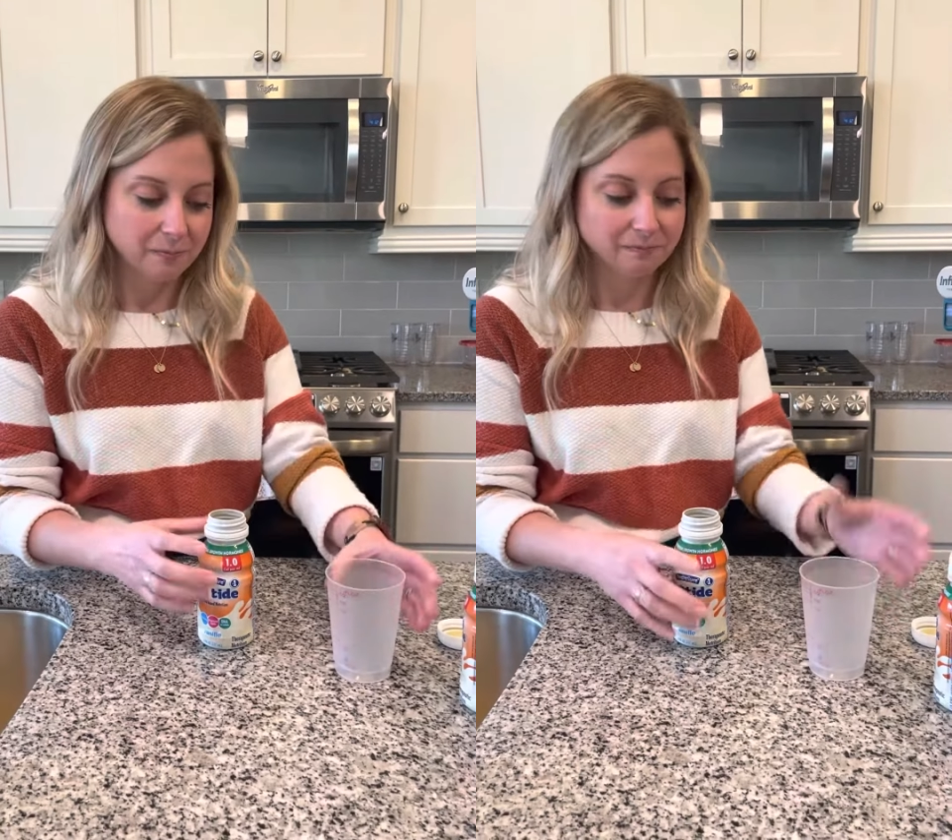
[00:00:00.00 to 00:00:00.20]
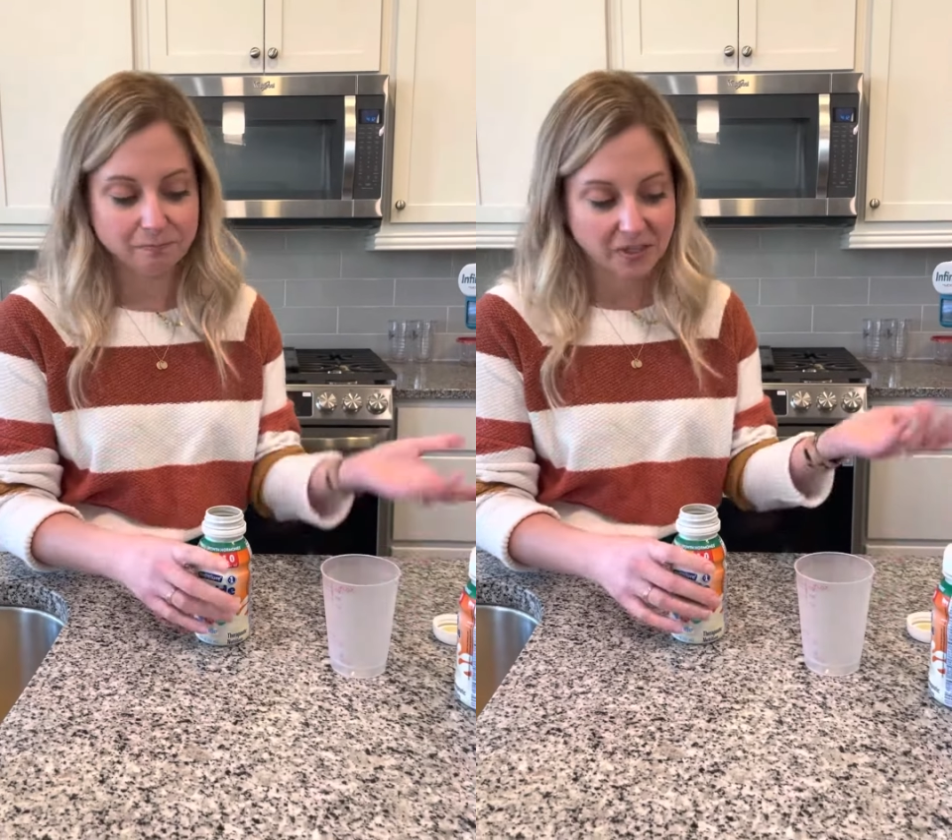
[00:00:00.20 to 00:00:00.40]

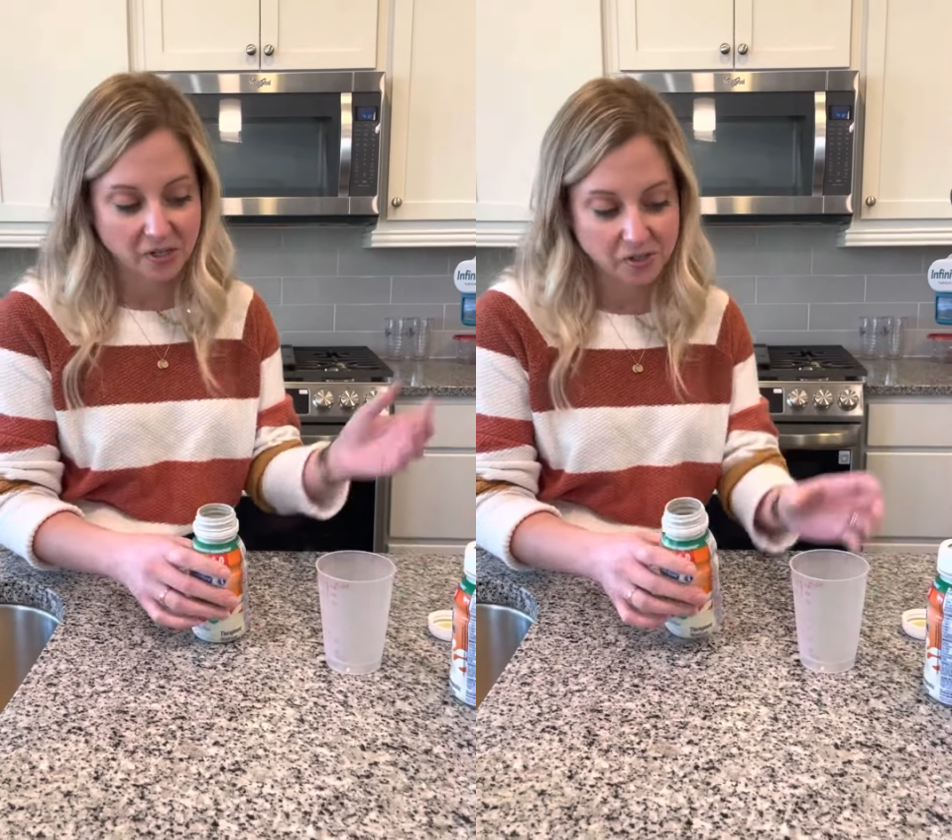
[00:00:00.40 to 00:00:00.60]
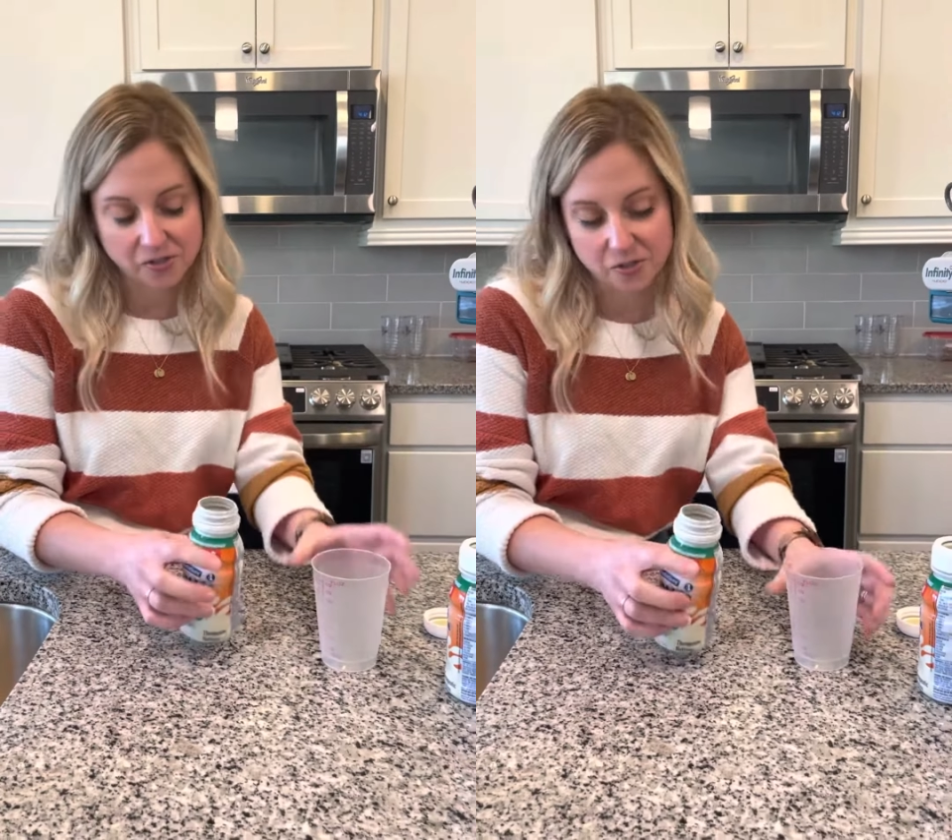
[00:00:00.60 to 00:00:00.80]
but
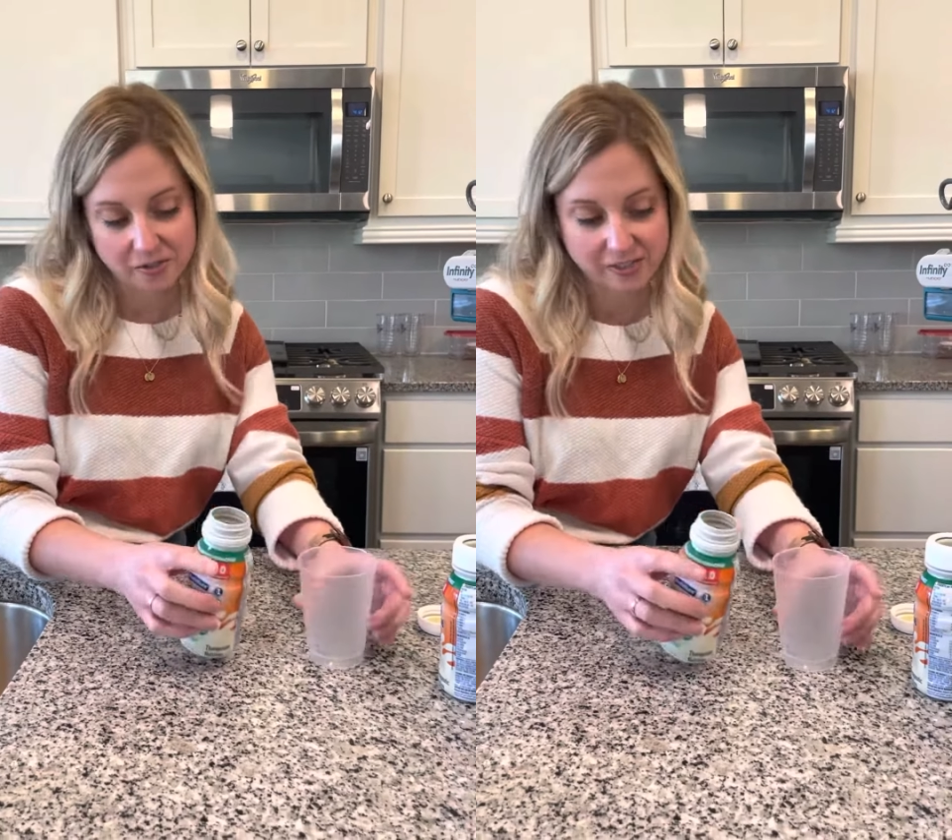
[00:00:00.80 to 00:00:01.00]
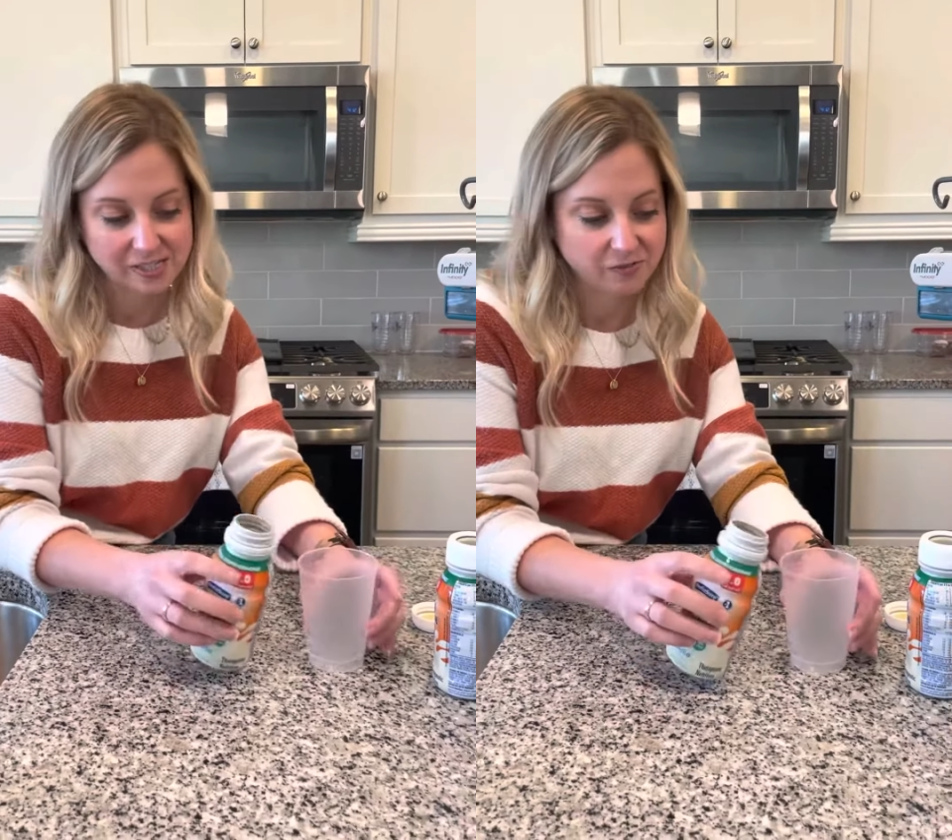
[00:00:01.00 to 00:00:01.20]
all you're
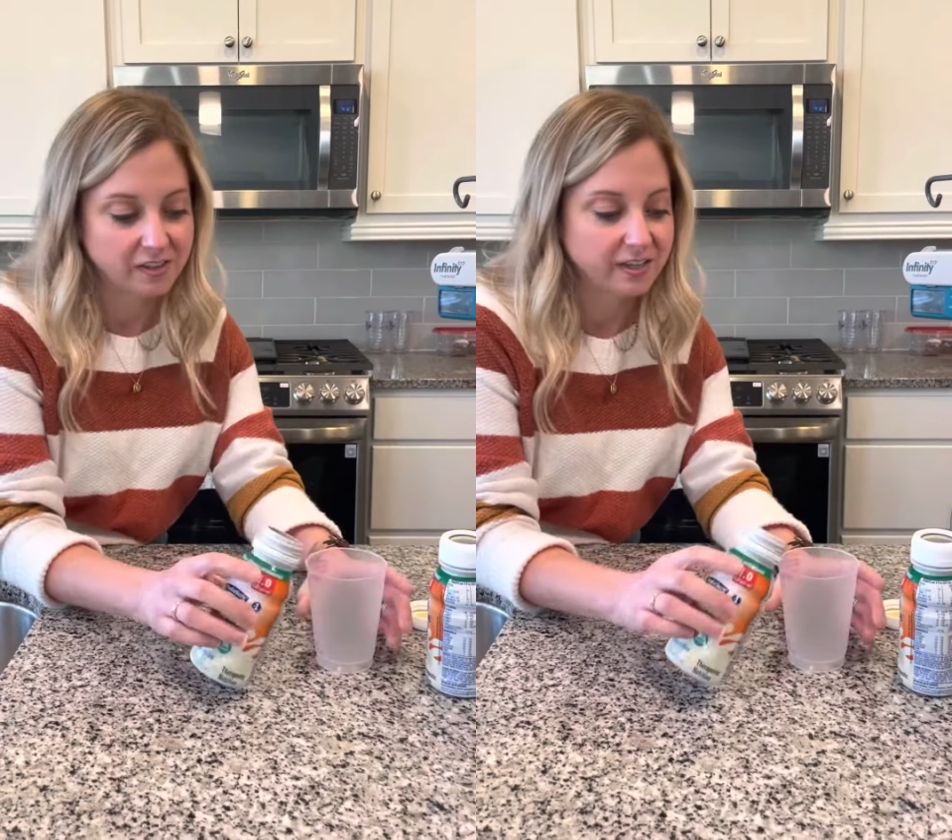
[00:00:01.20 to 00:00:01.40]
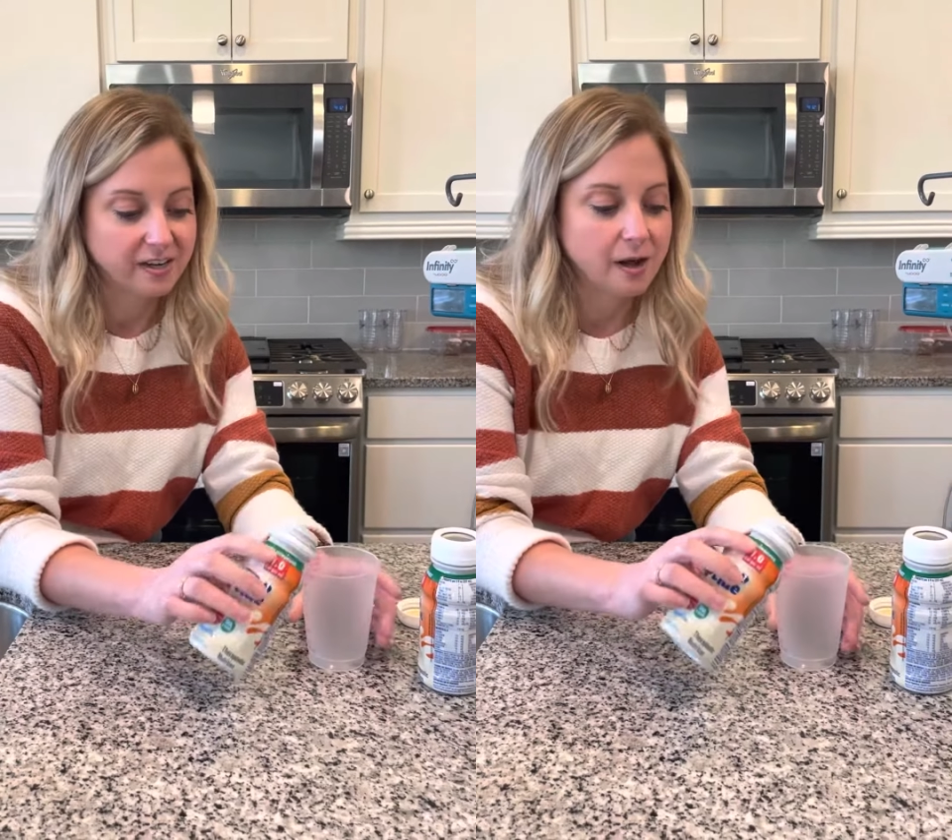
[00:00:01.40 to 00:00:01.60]
doing is
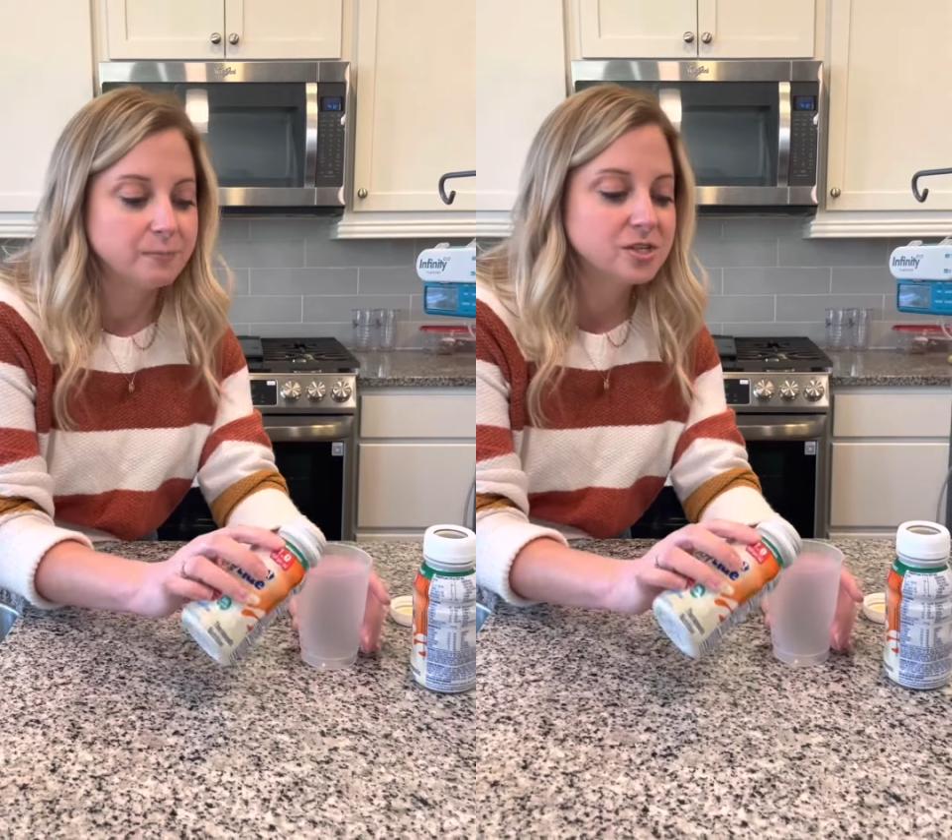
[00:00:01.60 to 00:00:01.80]
filling it up